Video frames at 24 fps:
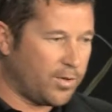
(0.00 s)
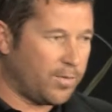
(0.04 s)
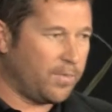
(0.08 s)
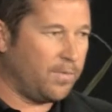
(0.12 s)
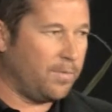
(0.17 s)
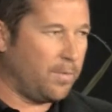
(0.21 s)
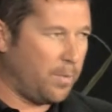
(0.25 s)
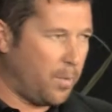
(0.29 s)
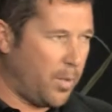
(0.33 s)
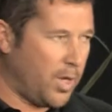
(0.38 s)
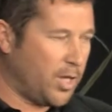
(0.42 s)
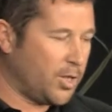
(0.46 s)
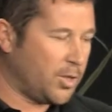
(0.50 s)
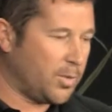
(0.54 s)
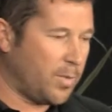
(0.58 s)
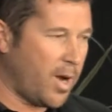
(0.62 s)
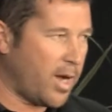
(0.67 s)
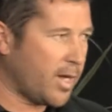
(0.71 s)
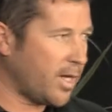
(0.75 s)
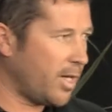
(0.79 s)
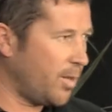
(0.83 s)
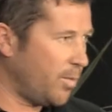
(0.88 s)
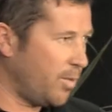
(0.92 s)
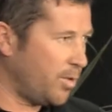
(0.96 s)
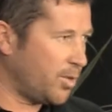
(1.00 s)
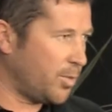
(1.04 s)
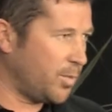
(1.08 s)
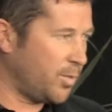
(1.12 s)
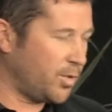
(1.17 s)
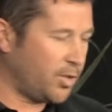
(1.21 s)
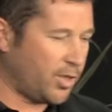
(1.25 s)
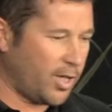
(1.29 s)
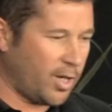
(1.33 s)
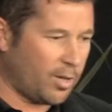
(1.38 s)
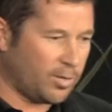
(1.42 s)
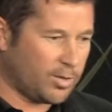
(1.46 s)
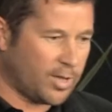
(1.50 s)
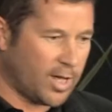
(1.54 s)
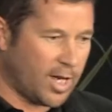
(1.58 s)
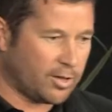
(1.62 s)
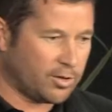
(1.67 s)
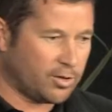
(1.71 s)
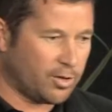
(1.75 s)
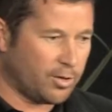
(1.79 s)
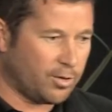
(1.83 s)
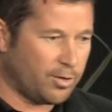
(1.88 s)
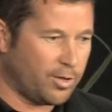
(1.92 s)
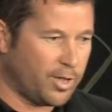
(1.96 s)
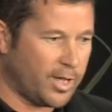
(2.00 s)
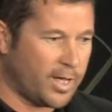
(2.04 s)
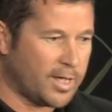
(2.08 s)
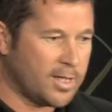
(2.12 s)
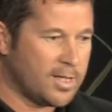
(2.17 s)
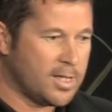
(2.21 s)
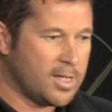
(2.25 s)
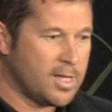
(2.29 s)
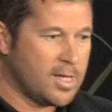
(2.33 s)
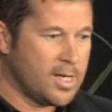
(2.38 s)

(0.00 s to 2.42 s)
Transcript: with benchmarking, which Michelle touched on earlier.